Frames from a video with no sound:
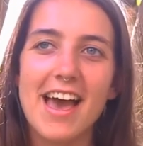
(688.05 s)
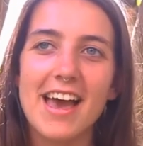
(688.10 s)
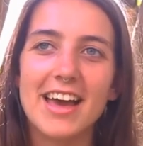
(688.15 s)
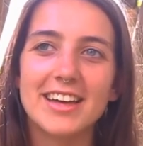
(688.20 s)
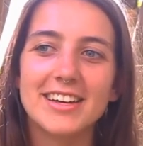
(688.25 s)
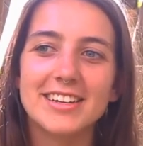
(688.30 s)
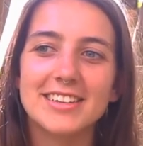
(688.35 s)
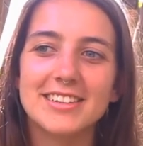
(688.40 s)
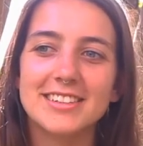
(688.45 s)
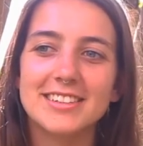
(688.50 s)

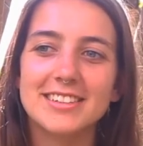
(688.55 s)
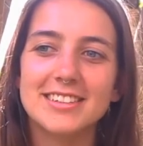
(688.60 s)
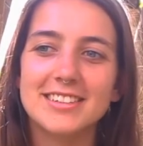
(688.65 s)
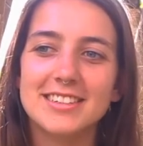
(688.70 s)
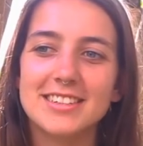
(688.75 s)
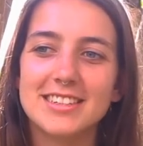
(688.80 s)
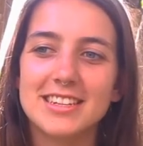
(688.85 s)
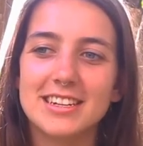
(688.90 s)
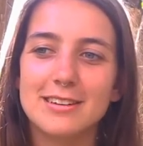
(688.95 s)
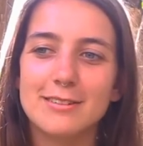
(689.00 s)

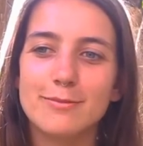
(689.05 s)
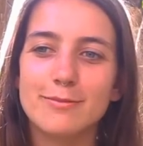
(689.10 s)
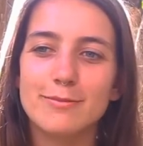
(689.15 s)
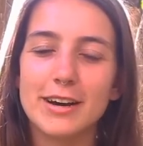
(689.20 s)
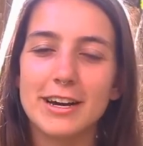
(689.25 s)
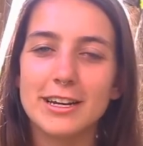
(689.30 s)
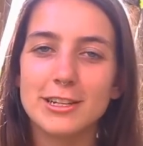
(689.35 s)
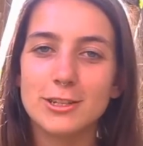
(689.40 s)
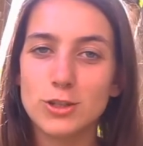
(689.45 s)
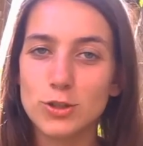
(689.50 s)
and
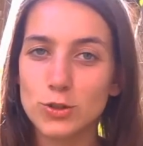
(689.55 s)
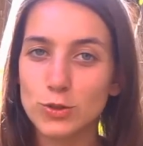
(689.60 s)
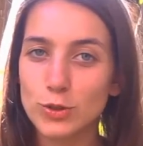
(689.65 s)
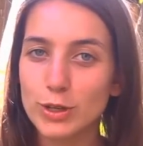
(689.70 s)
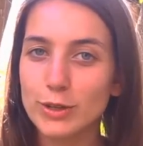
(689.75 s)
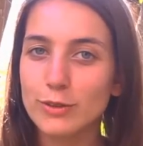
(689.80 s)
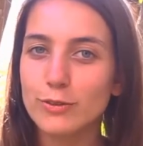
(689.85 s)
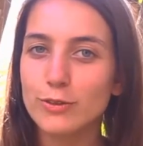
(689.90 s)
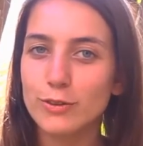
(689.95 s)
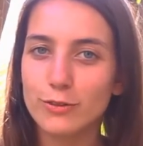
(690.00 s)
my
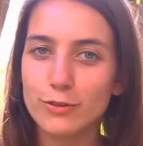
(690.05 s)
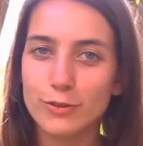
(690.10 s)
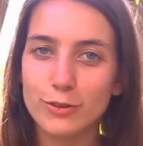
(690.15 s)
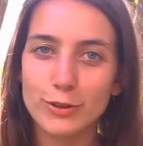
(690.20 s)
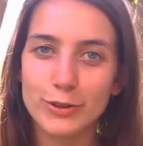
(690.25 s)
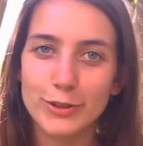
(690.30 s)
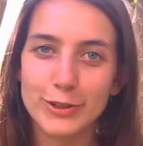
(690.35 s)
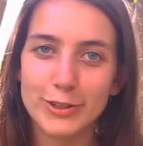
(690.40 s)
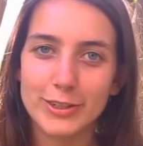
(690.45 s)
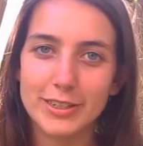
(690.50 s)
joy for
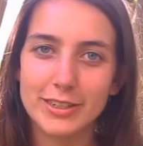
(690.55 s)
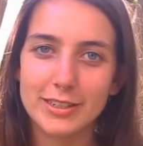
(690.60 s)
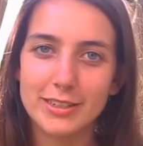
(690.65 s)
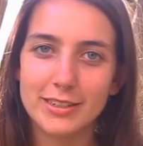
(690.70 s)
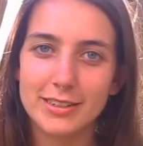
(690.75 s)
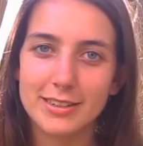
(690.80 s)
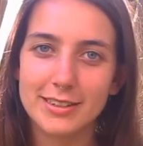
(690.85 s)
food